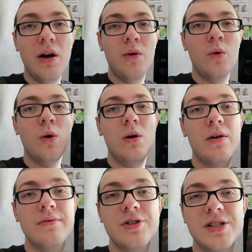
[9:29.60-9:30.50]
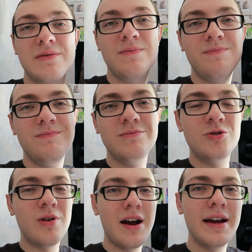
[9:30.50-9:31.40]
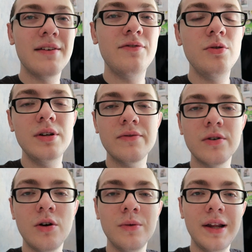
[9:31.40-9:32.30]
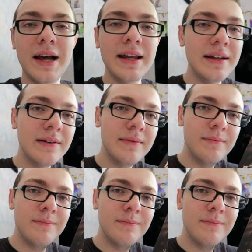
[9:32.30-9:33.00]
or just trying a few different online